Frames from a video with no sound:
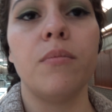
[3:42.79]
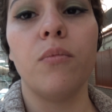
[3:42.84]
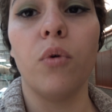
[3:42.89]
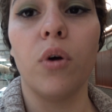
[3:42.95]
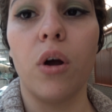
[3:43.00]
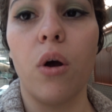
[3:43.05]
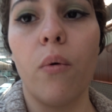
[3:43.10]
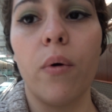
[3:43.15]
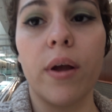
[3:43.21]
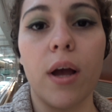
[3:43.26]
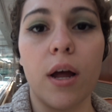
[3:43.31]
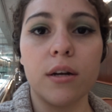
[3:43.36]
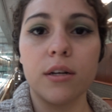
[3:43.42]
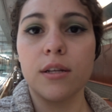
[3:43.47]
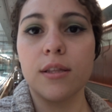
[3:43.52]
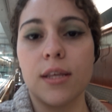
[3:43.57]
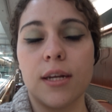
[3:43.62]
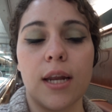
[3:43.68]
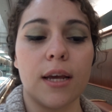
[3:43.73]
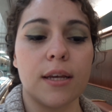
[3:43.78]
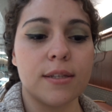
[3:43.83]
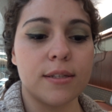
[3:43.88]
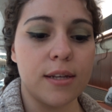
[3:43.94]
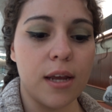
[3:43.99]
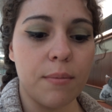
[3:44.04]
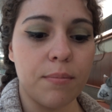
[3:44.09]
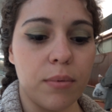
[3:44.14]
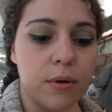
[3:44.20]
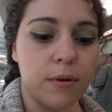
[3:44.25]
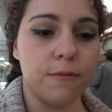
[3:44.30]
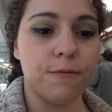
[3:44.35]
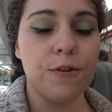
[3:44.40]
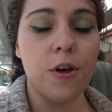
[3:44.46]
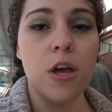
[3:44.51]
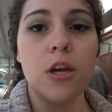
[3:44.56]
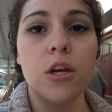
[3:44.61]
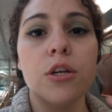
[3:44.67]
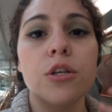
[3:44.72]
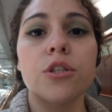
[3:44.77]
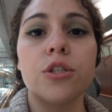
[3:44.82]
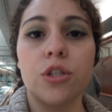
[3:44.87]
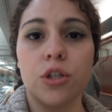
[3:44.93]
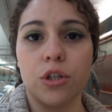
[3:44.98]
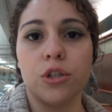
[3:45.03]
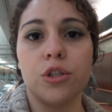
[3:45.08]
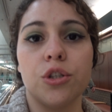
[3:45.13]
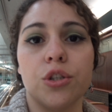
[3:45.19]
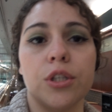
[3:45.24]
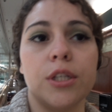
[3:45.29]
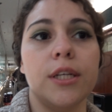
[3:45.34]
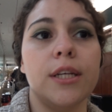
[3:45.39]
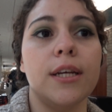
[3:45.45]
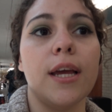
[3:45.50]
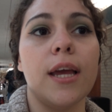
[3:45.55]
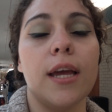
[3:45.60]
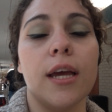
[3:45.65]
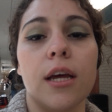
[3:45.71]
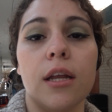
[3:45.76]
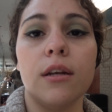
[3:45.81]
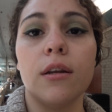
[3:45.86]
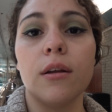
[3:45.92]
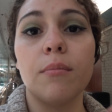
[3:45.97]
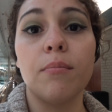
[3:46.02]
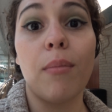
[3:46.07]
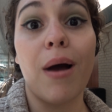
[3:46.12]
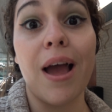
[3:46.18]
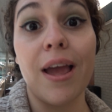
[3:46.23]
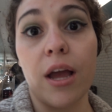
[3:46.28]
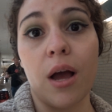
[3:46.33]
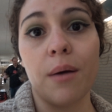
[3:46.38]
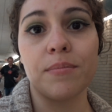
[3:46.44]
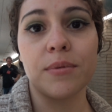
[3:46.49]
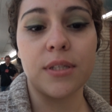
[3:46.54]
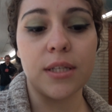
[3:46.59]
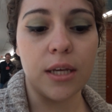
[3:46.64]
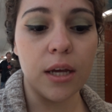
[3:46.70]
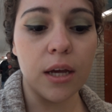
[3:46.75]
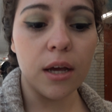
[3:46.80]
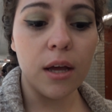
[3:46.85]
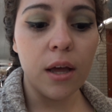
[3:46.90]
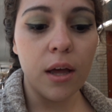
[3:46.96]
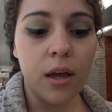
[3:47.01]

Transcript: we're going on to the next step of surgery and biopsy